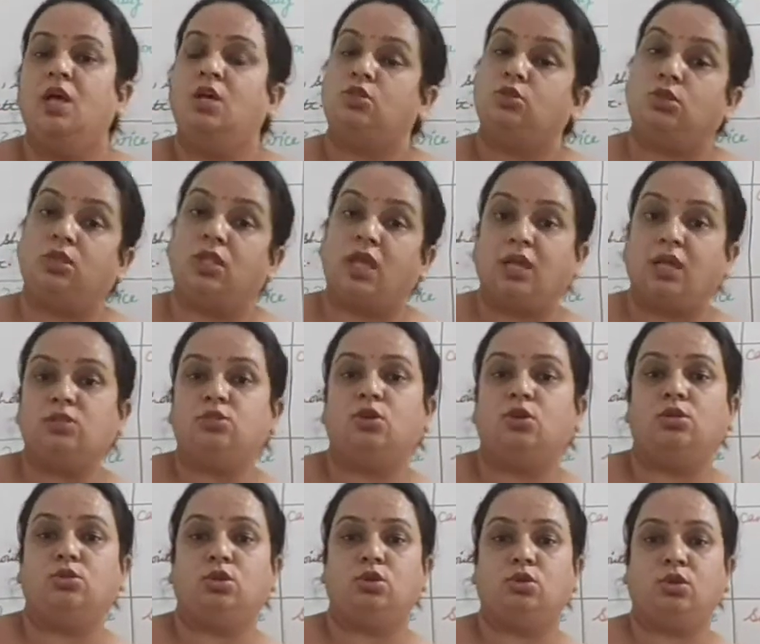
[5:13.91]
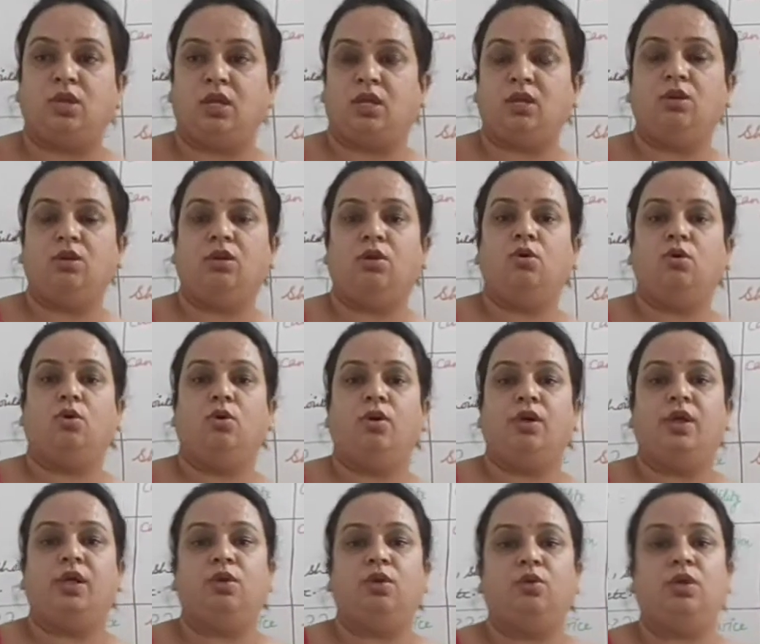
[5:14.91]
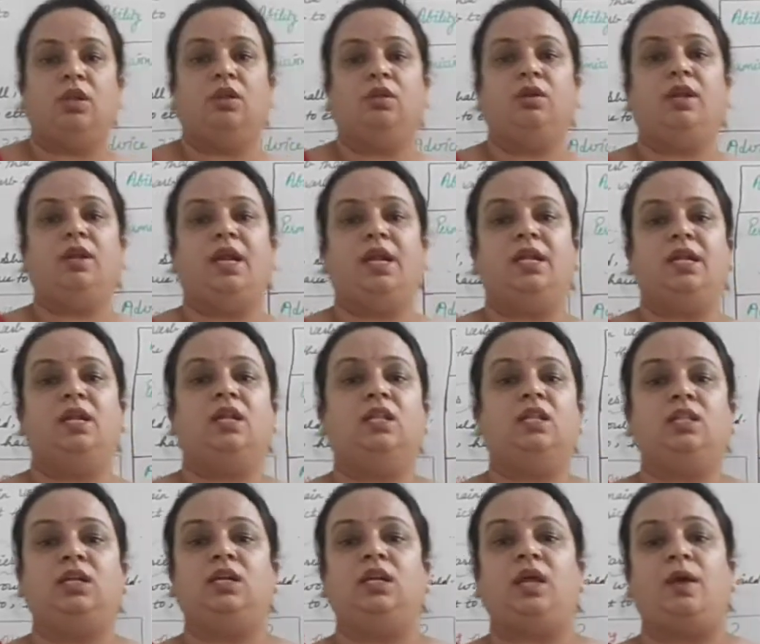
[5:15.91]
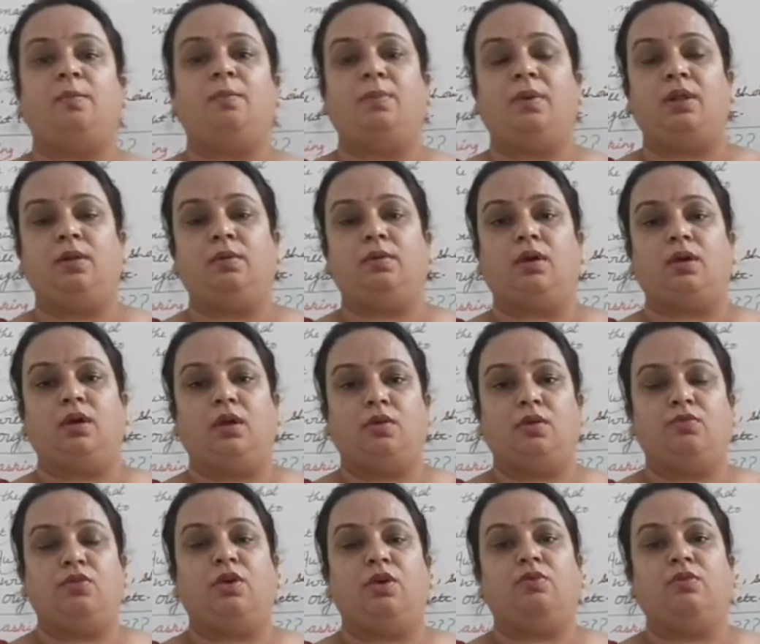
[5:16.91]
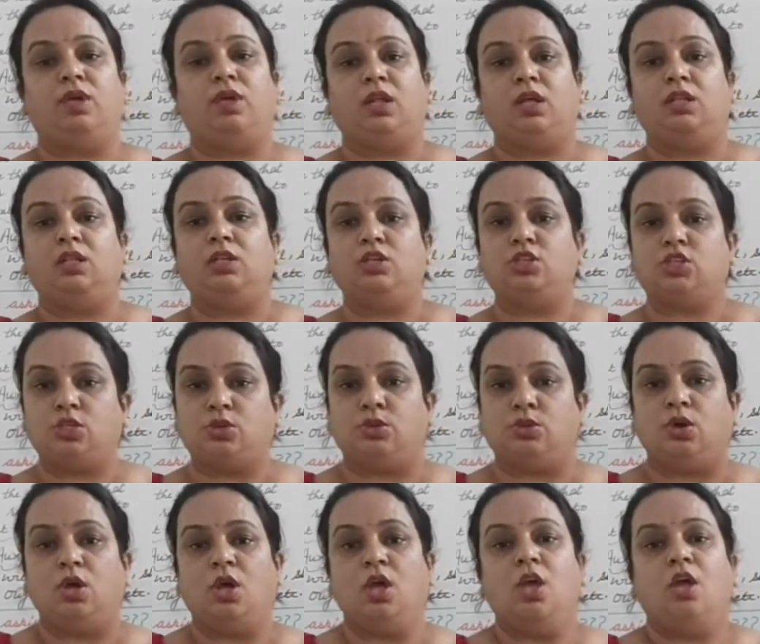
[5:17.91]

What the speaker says: So that's also, you cannot enter in the temple if you are wearing the shoe.